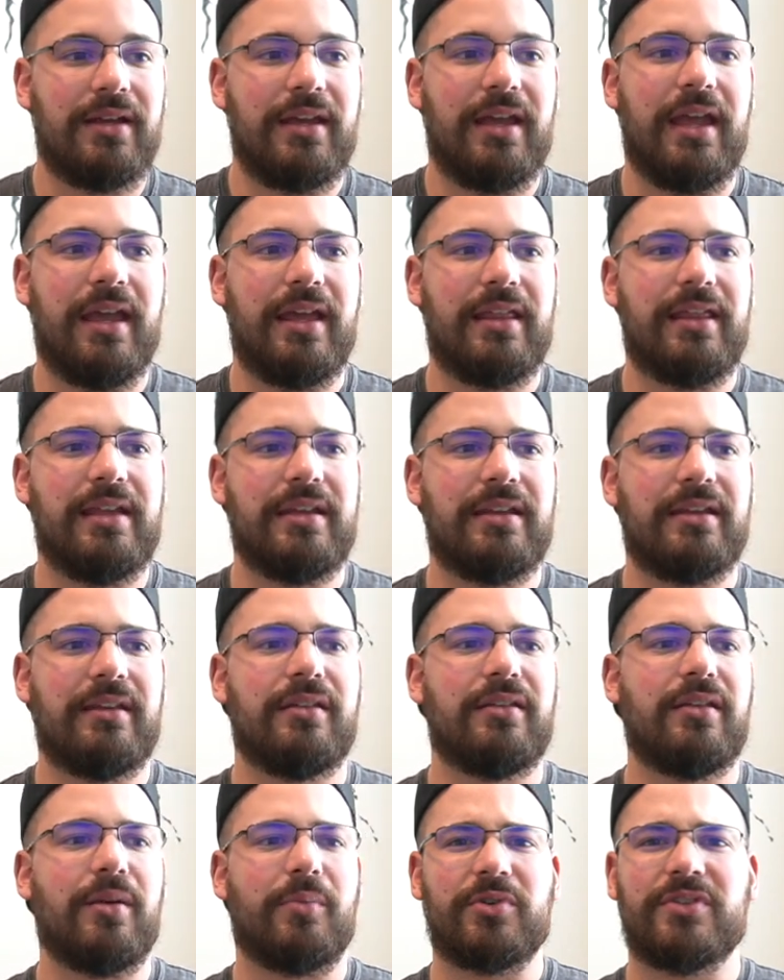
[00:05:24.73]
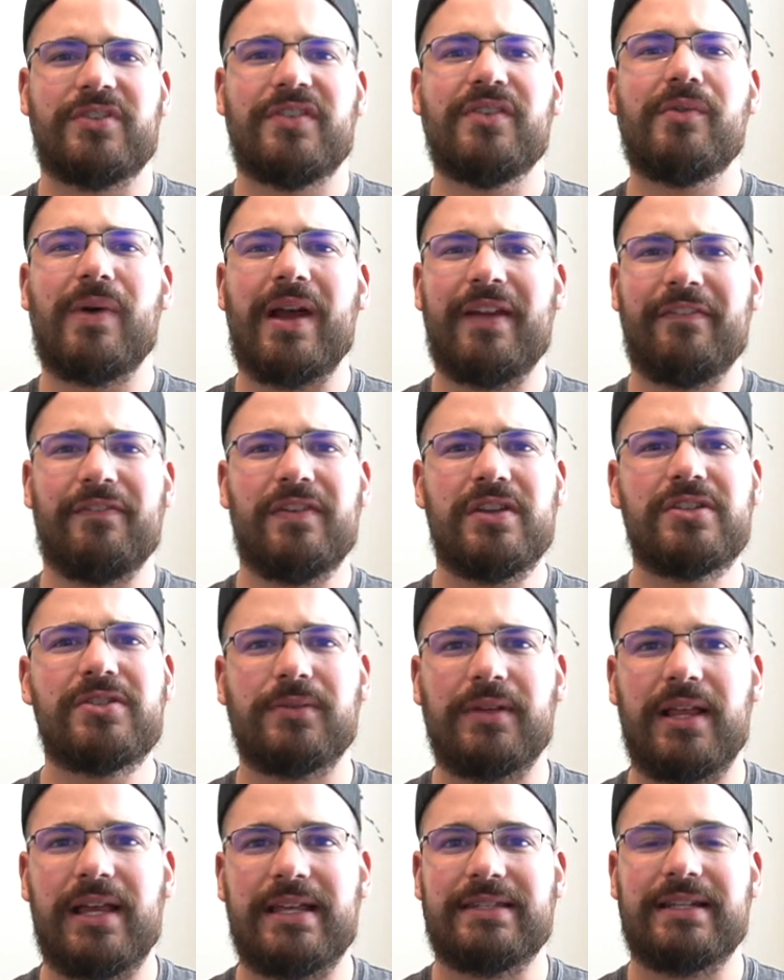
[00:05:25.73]
And then number two, I
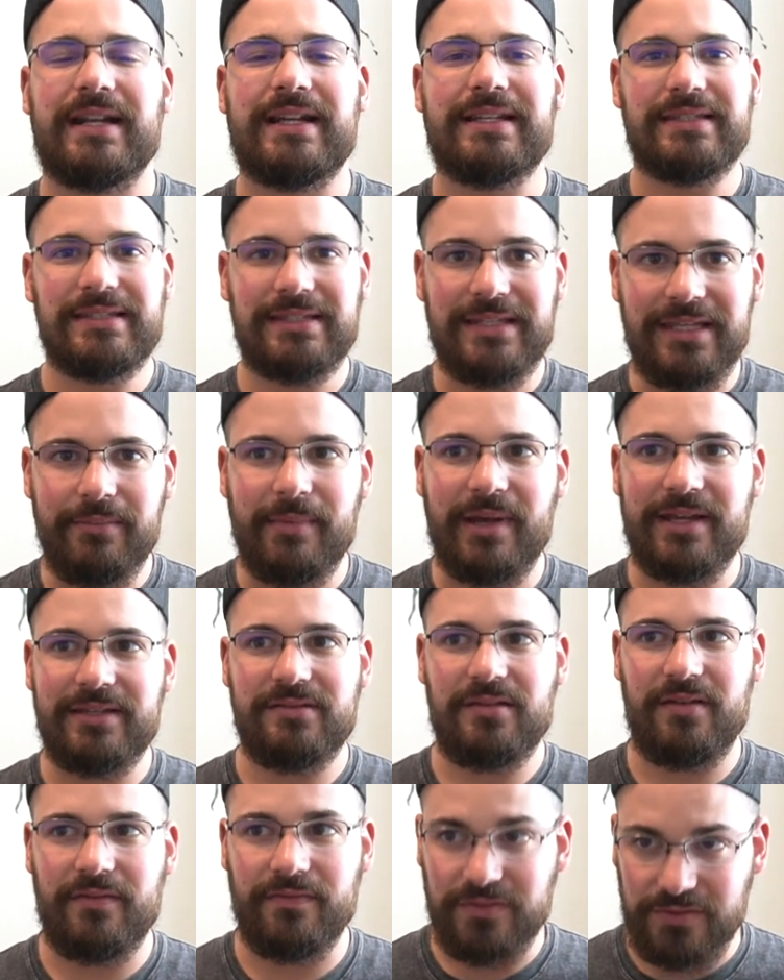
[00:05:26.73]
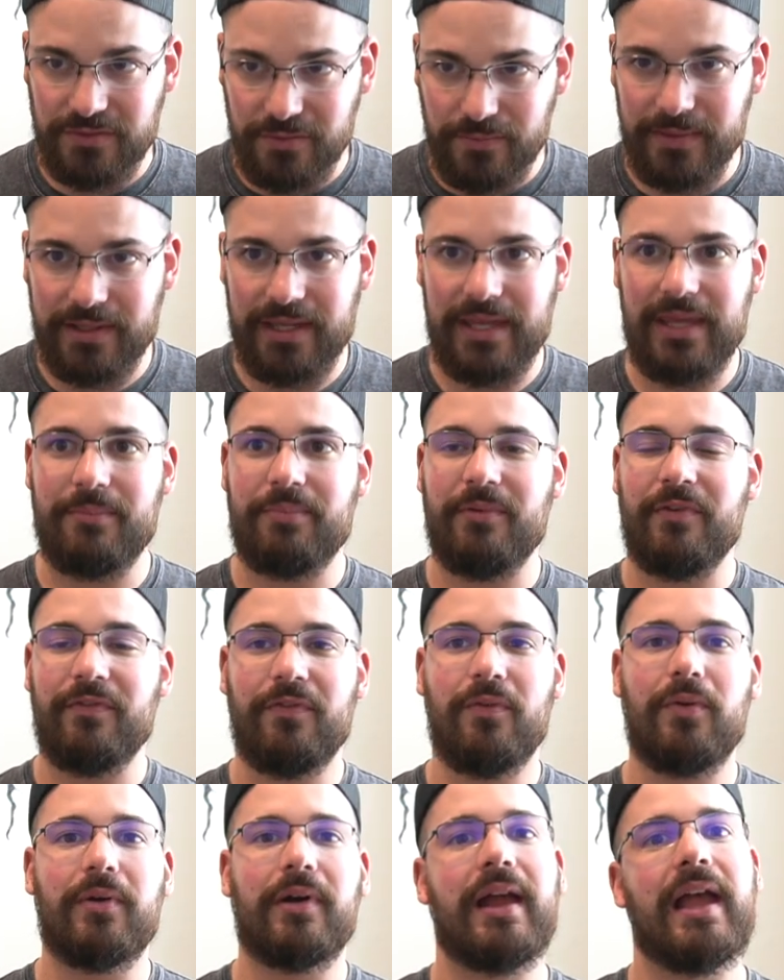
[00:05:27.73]
visualize it. I see myself doing it
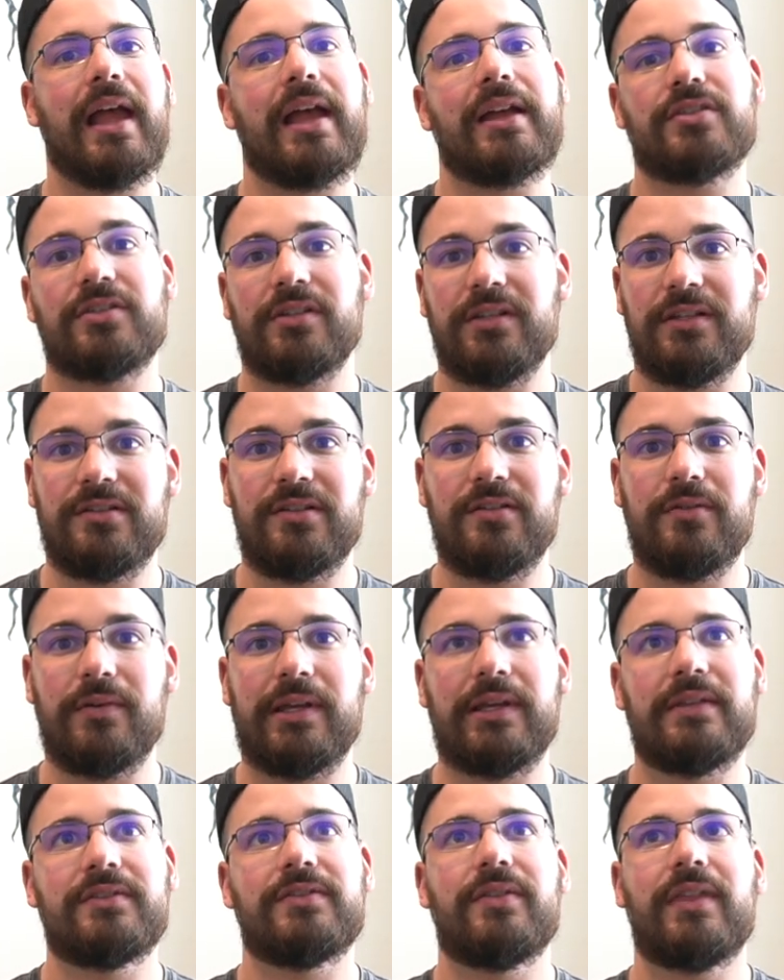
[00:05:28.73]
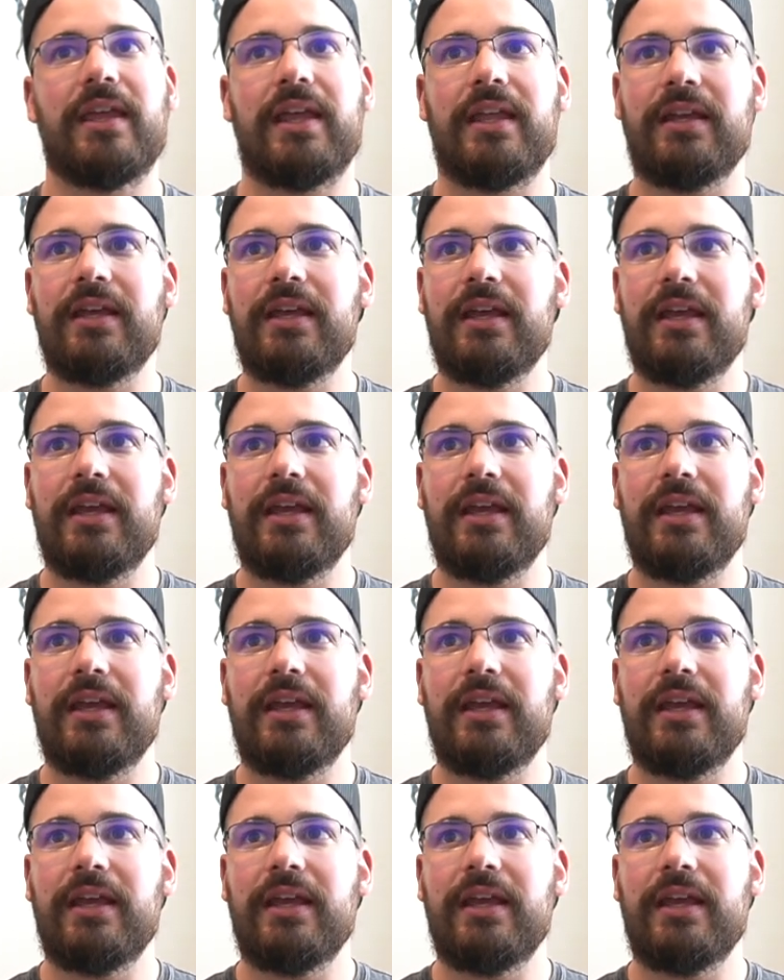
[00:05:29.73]
before I actually do it. So then